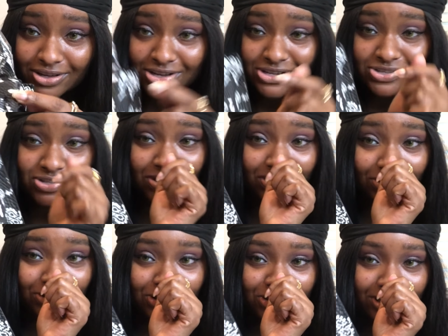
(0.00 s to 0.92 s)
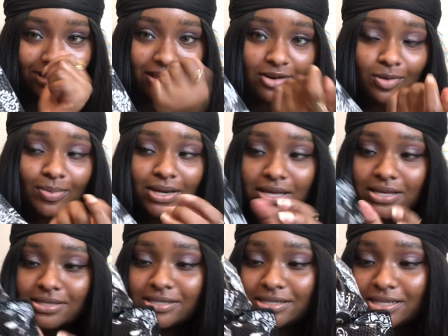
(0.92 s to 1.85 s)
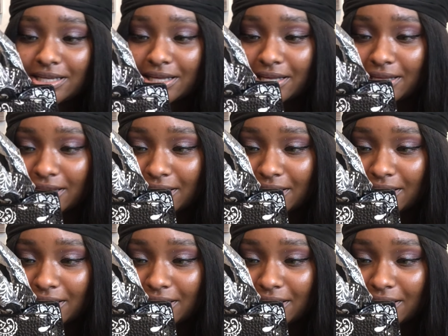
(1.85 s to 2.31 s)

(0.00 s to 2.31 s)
See the little string? Like, nobody can see it.